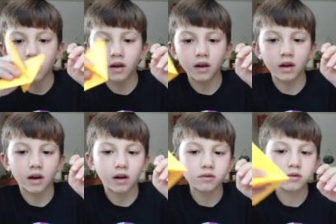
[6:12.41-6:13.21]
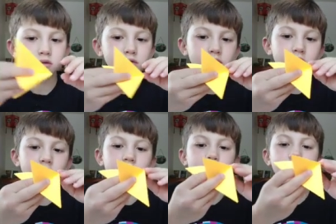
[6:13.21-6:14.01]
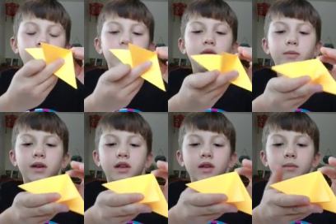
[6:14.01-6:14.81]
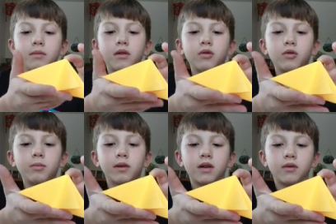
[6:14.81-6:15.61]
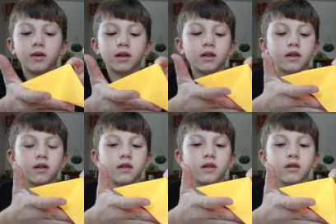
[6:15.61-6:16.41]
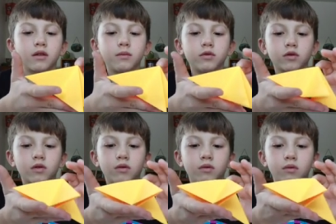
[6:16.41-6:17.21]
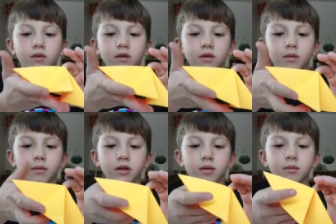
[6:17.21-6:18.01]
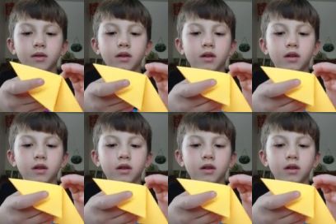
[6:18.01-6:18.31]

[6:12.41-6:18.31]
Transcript: now we just have to make the boat by doing this. I'm just going to hold it on the bottom.